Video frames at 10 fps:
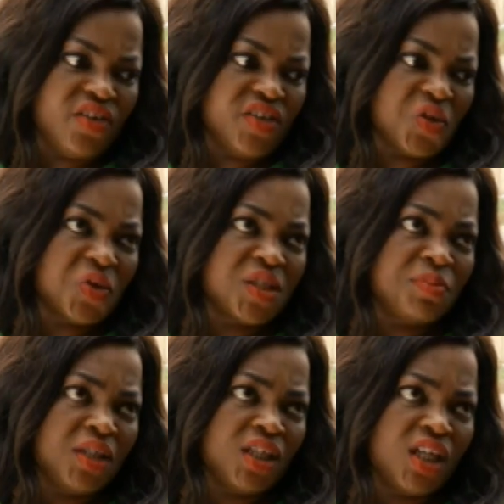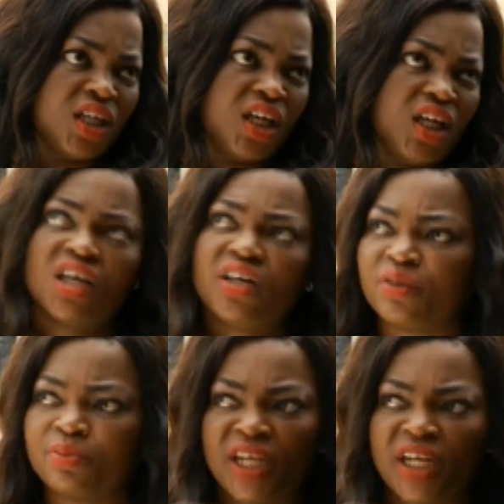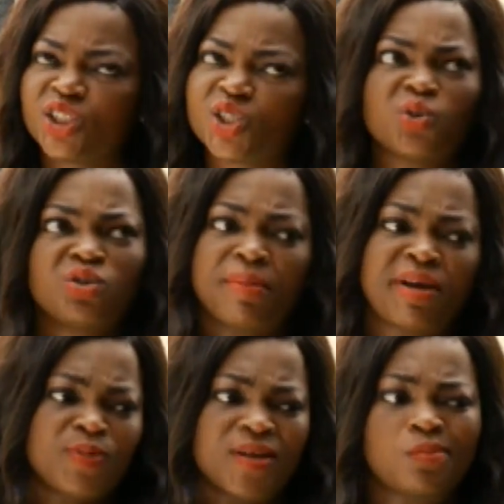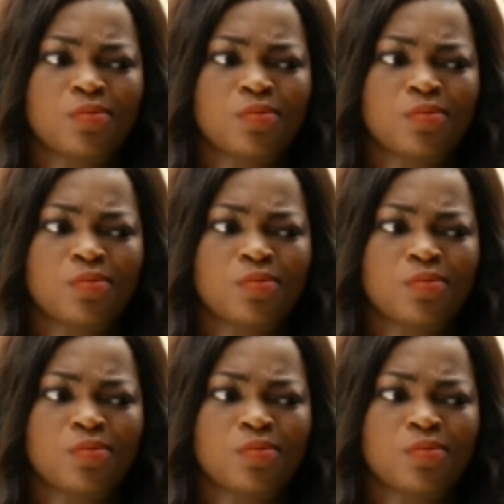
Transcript: Are you insulting me? God forbid. I just told you that my husband is a